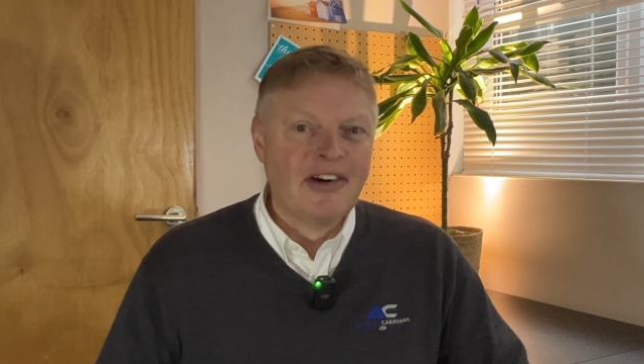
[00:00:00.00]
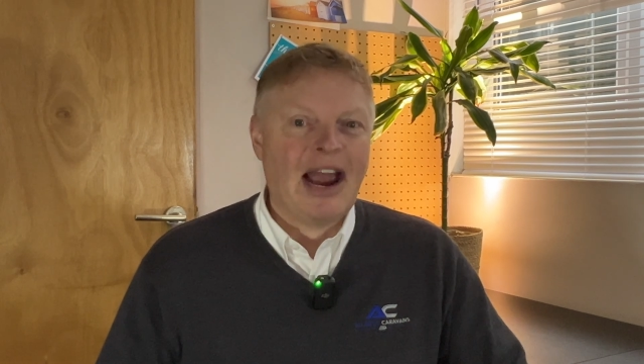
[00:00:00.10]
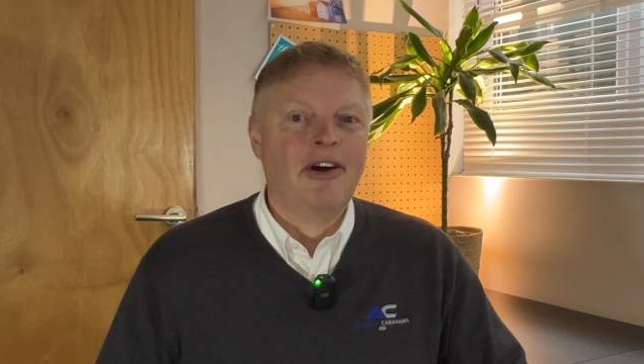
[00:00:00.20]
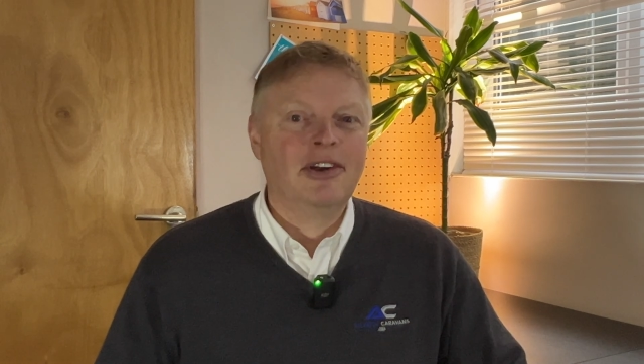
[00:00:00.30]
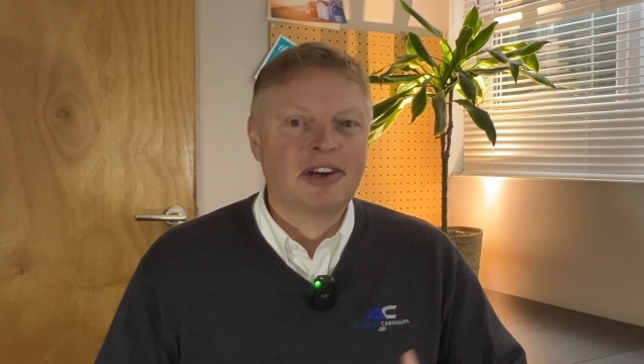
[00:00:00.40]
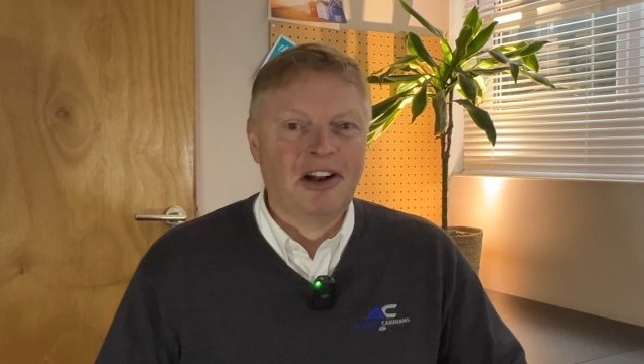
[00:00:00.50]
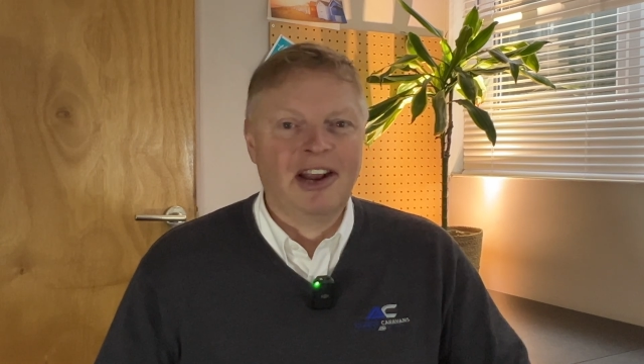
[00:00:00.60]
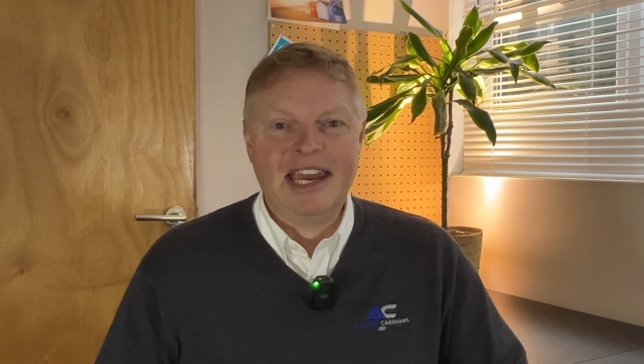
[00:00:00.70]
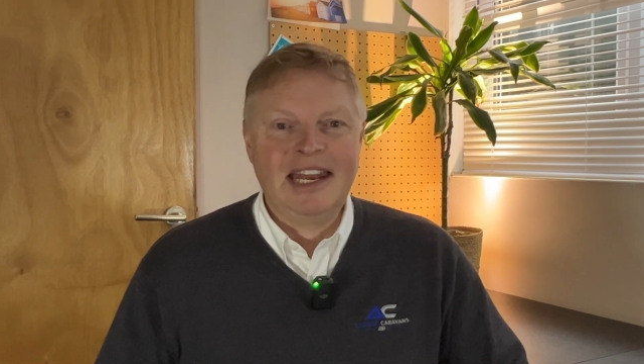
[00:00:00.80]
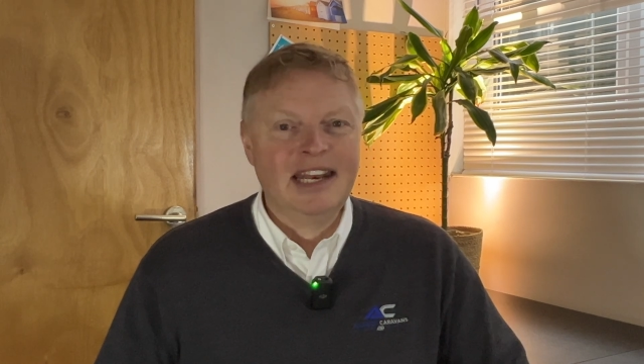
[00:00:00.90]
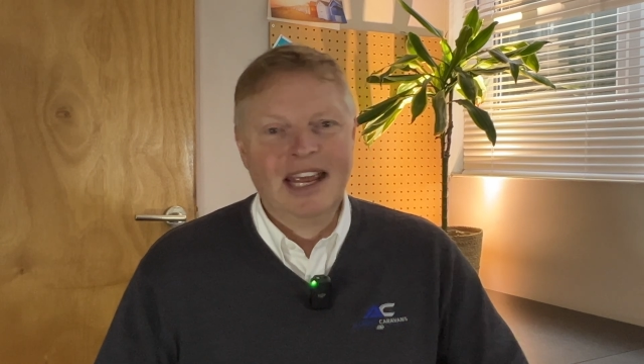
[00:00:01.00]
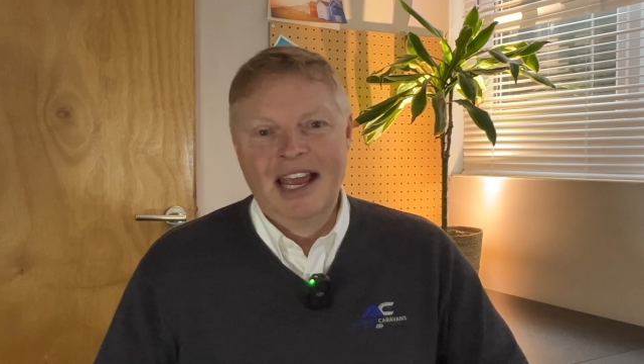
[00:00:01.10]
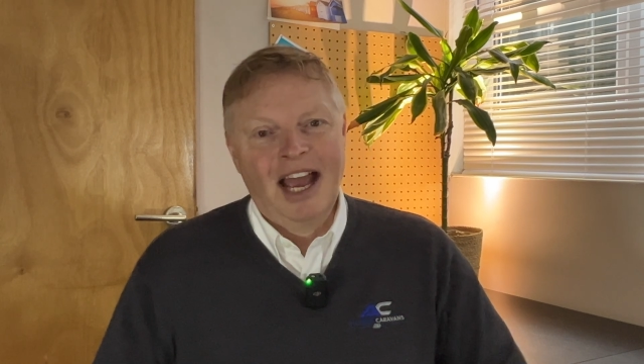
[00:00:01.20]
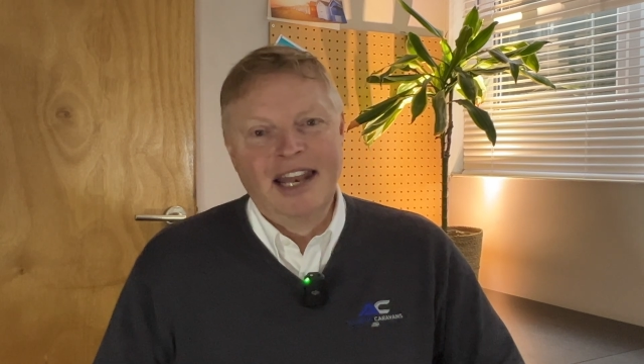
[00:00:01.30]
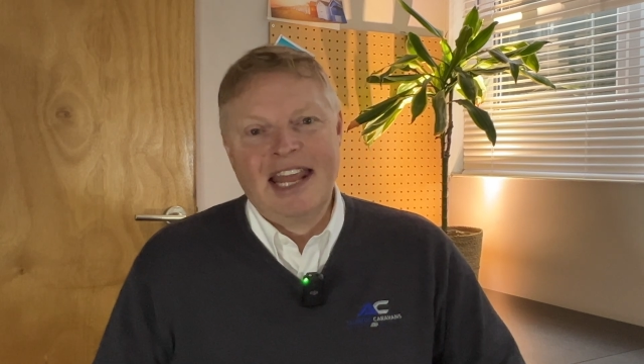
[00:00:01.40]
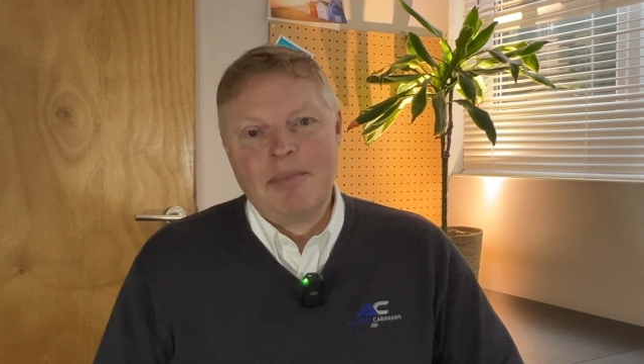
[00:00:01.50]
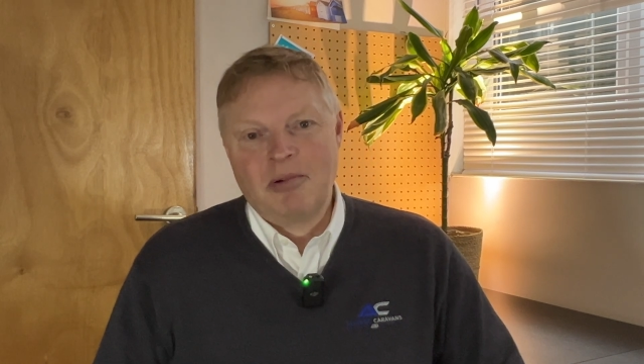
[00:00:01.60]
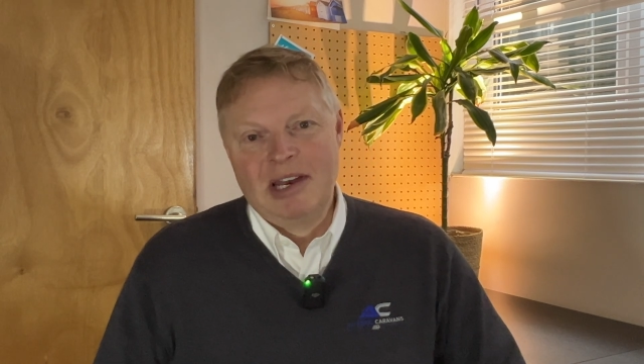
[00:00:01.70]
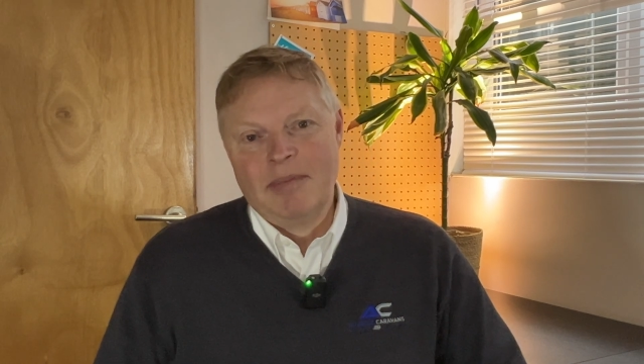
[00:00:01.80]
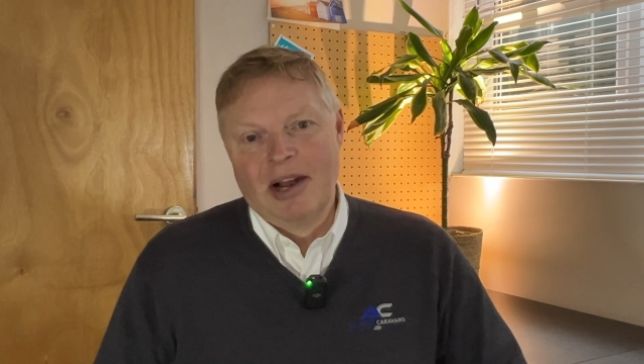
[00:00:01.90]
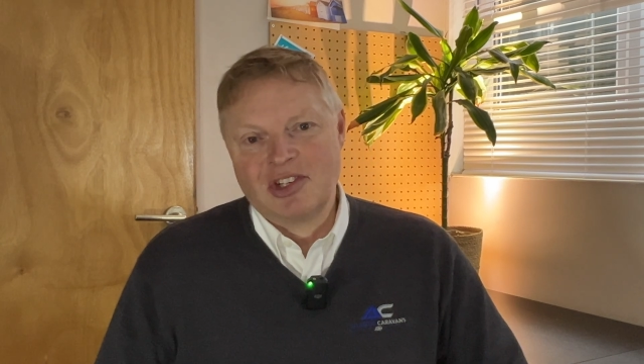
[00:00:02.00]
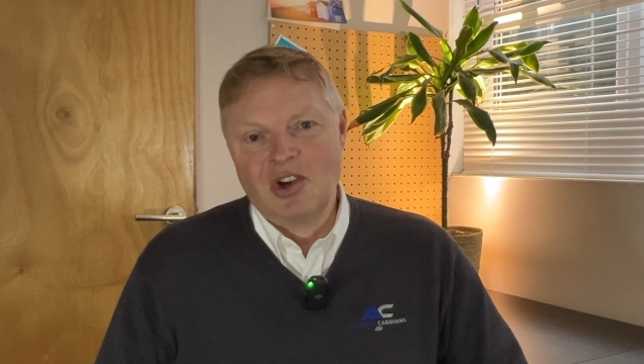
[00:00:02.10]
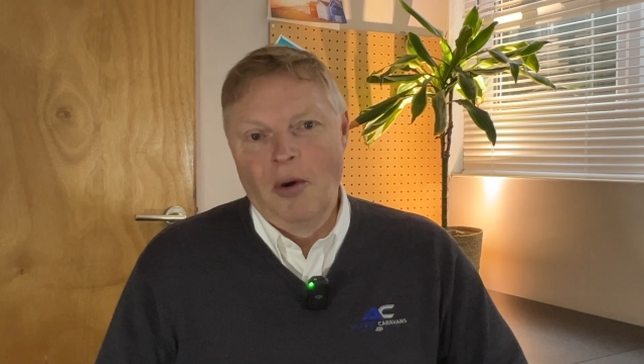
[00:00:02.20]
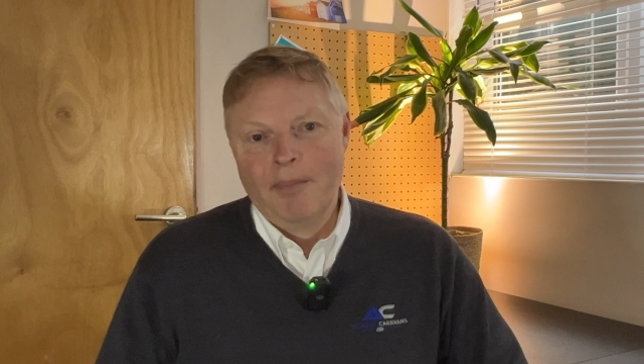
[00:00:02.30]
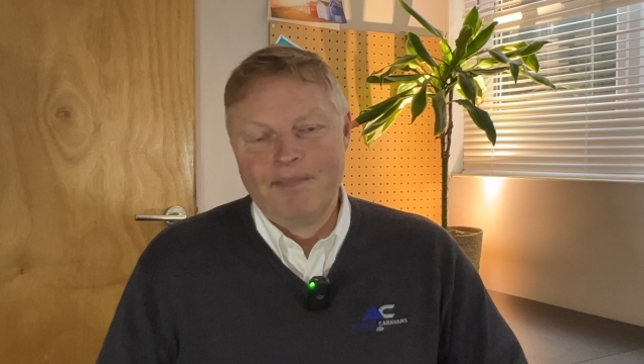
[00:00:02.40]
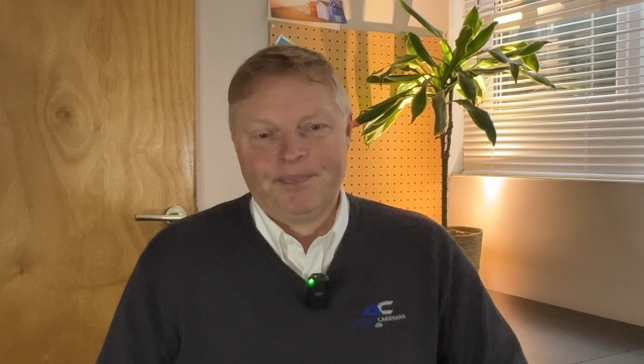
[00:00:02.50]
out and a clean, and they're pretty much gone.